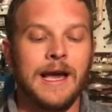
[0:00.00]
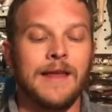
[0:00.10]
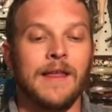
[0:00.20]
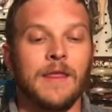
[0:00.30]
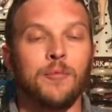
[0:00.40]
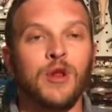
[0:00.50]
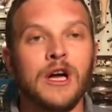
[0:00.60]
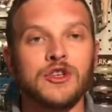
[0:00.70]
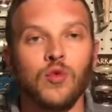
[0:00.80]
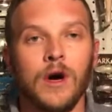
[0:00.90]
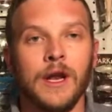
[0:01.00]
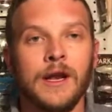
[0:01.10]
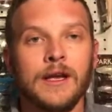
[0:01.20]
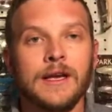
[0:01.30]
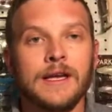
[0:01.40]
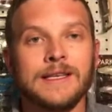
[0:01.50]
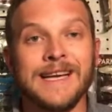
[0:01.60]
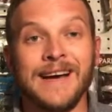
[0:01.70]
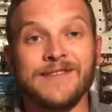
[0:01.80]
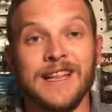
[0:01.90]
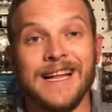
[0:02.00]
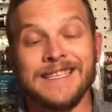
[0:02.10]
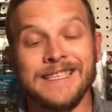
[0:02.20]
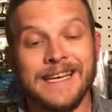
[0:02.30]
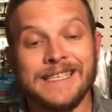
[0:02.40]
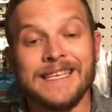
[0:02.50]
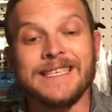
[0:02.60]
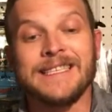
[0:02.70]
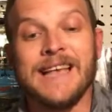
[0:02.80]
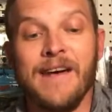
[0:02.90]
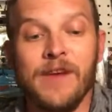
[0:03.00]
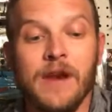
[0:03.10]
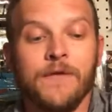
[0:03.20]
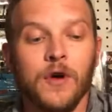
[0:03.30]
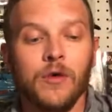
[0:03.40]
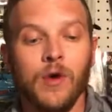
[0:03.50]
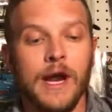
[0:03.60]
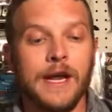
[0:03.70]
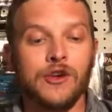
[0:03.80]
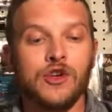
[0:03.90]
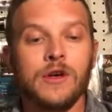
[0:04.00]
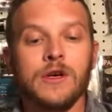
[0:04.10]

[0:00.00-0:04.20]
And then the plus one dives in that 6 to 7 foot range,